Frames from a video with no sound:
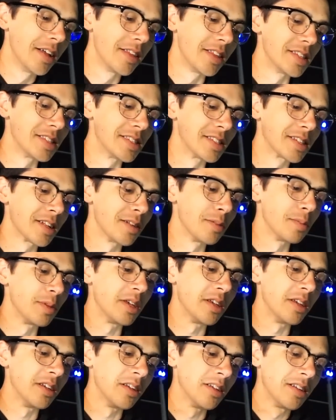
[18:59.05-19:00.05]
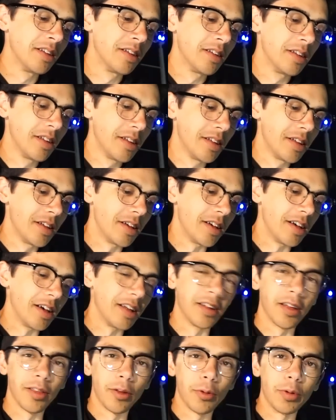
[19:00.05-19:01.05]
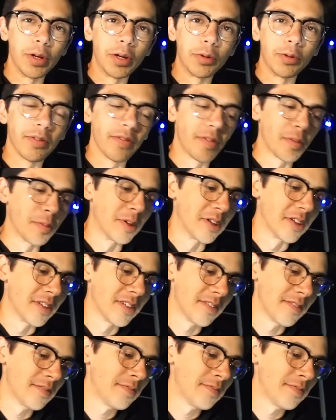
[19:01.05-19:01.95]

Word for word: This is gonna be another weak one for me.